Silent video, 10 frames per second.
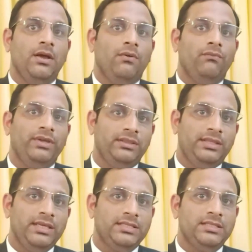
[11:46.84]
With this,
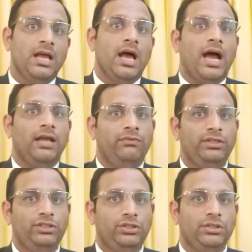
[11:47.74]
I wish
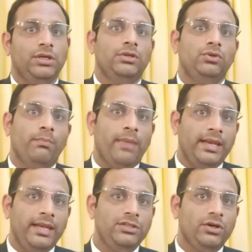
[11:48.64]
you
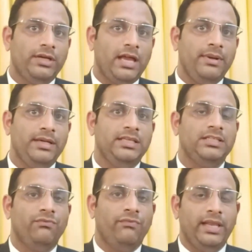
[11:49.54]
manage your diabetes
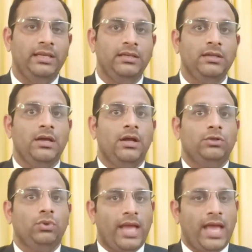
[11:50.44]
well to
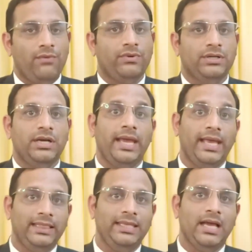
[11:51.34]
have a
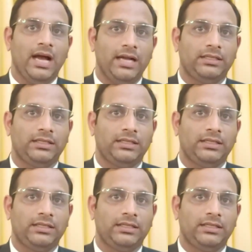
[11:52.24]
healthy heart.